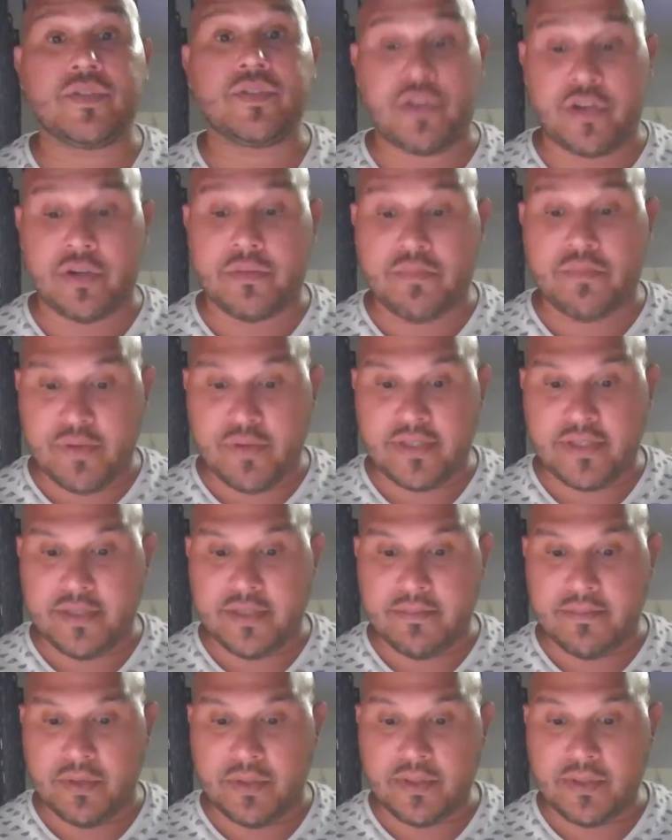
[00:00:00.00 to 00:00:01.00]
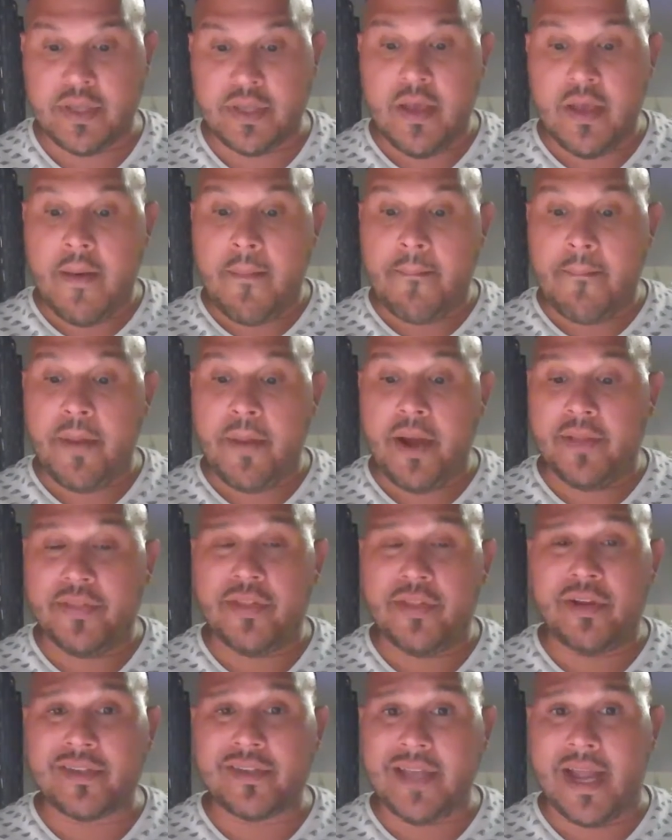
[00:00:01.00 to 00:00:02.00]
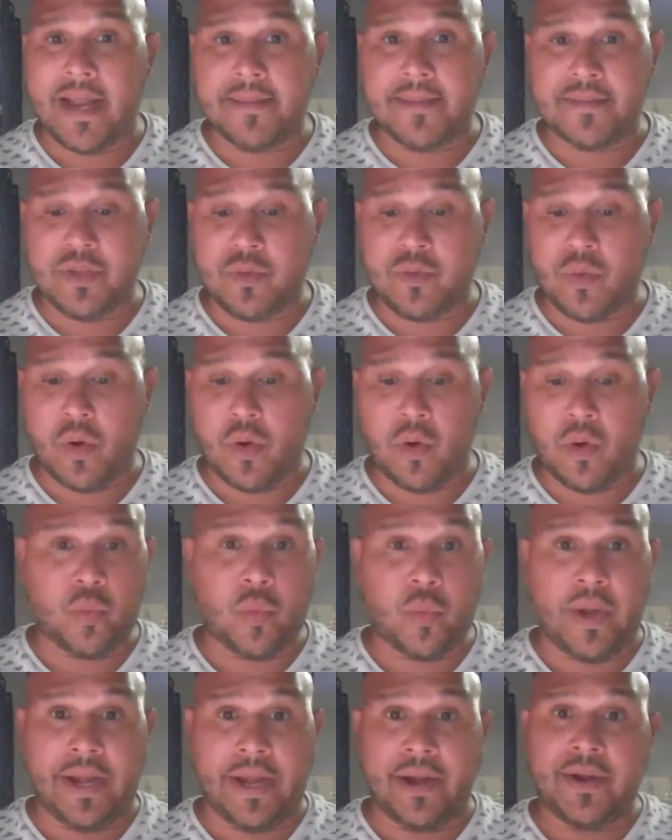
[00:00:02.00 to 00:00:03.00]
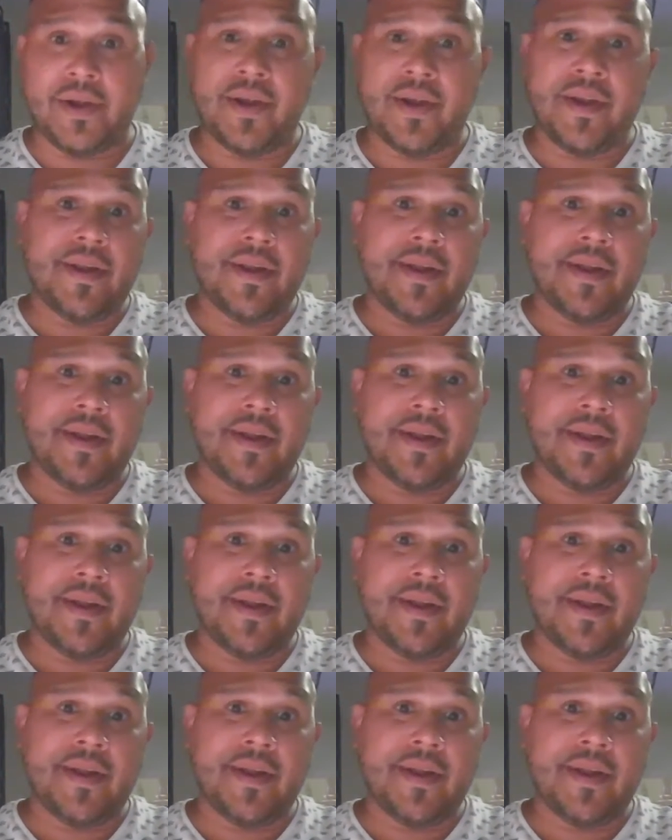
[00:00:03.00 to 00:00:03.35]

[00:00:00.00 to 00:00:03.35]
certain principles. But there are times in the road where